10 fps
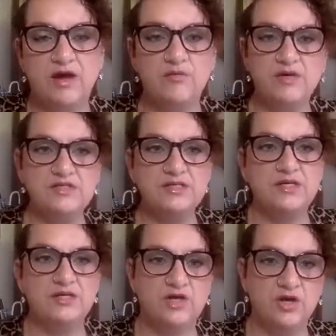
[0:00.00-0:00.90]
I want
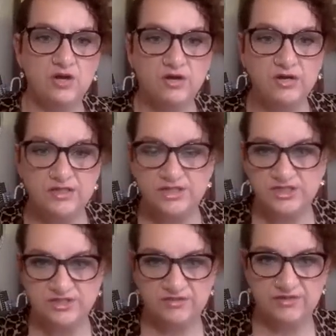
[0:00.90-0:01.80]
to encourage
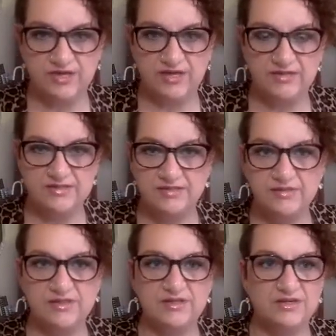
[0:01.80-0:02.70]
you guys, I
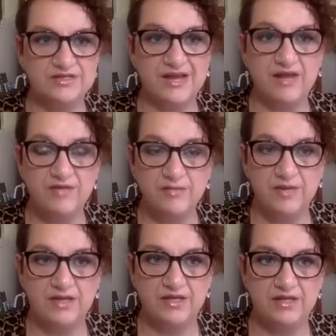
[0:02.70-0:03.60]
want to encourage
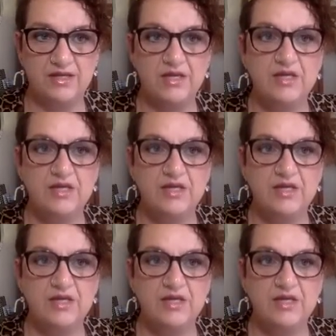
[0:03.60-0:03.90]
everybody